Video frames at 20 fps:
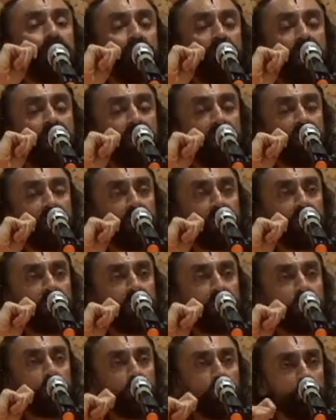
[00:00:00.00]

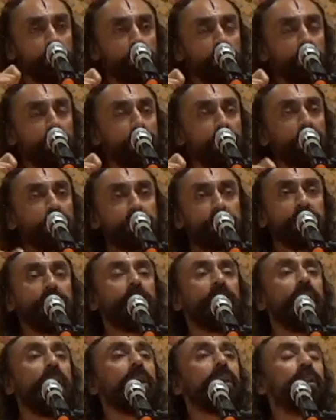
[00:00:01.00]
mother's tooth,
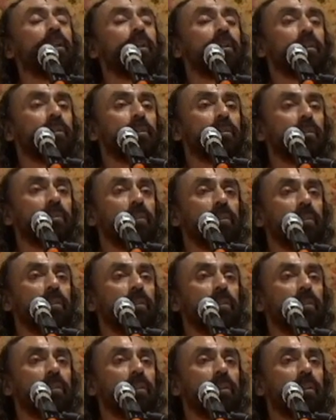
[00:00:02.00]
she died.
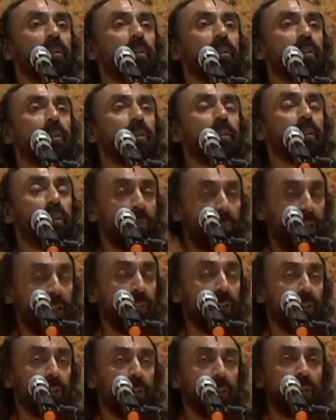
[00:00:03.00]
The
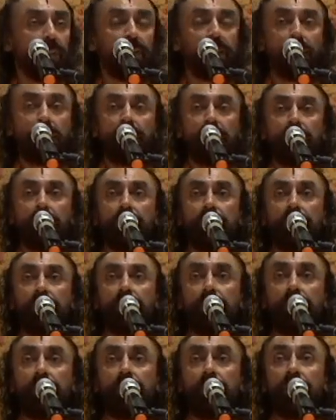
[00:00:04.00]
mother.
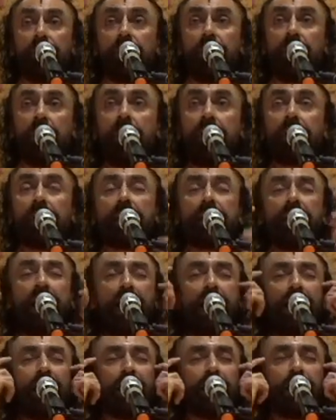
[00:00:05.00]
Now
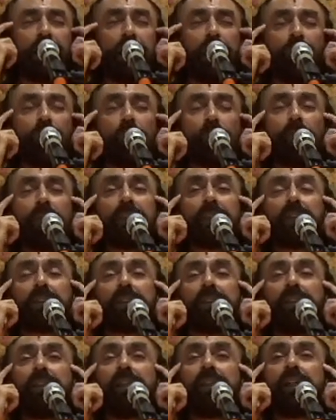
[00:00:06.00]
that
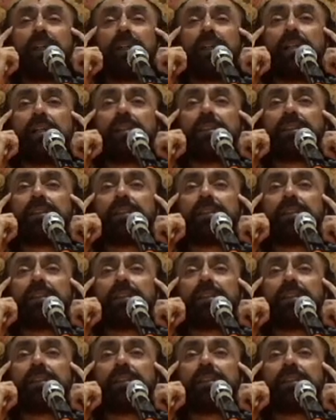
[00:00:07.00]
convinced little